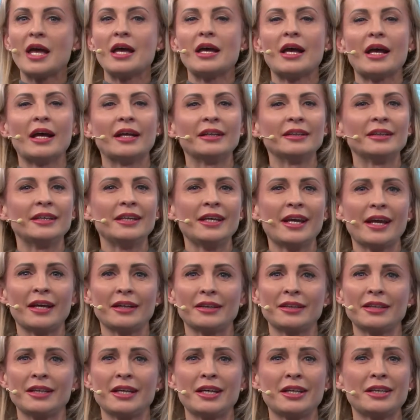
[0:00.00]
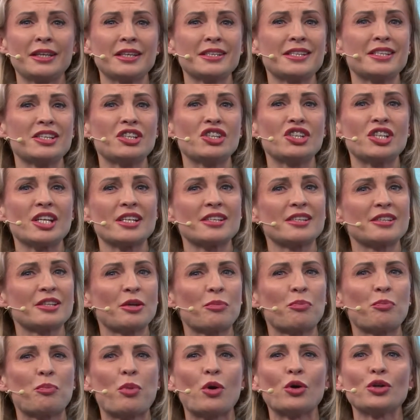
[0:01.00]
And yet, it is just a
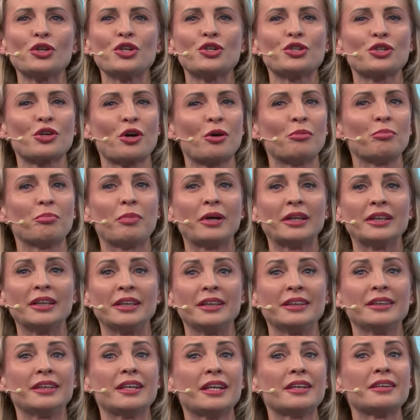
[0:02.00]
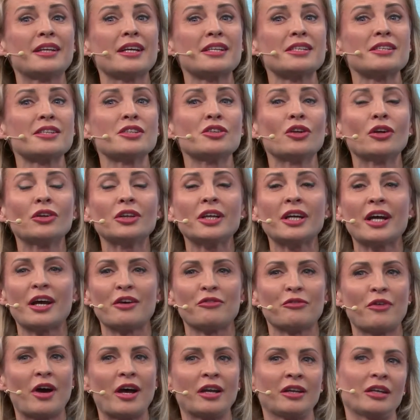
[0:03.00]
Polish company that does not
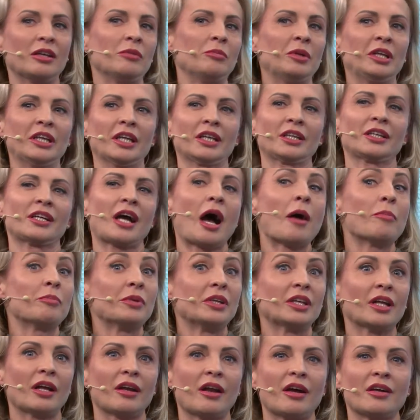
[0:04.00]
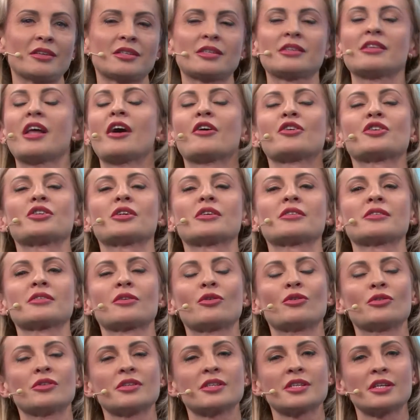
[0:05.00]
have unlimited capital as large as
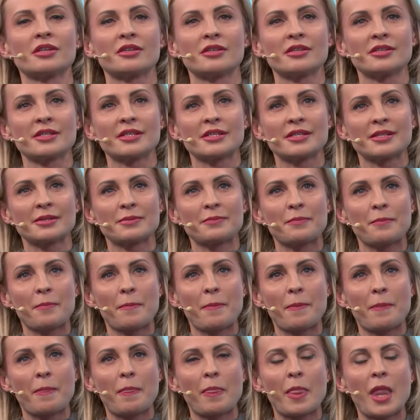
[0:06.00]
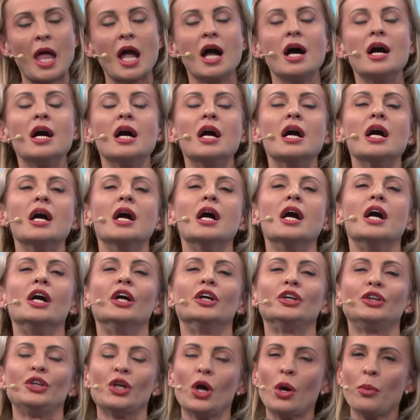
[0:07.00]
concerns.
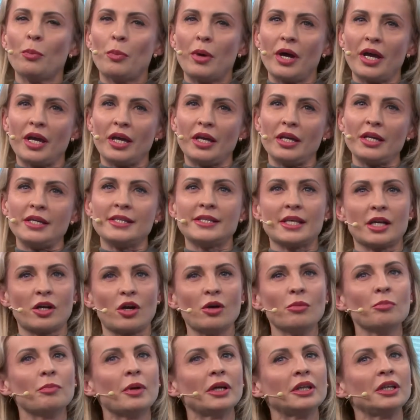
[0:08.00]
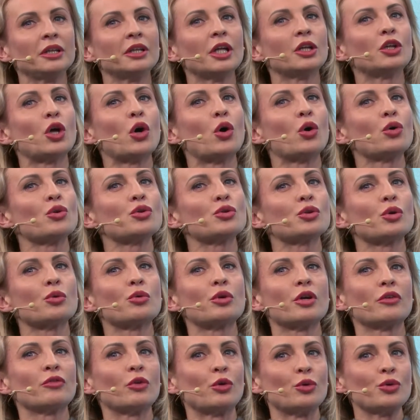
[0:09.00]
Yope is a company that also
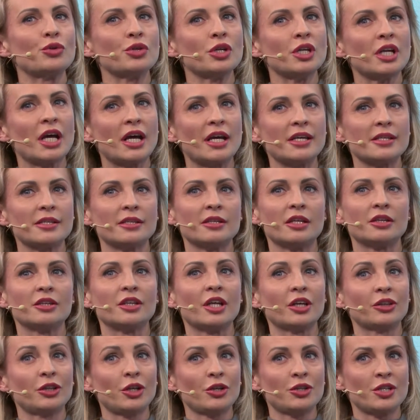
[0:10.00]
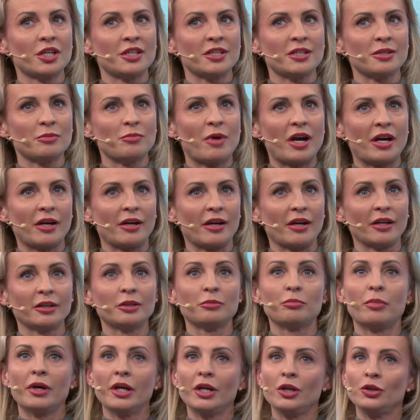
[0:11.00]
revolutionized the detergents
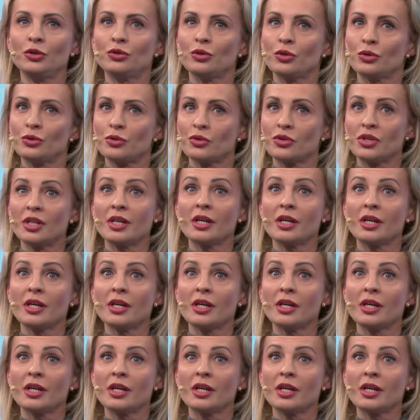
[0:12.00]
market by introducing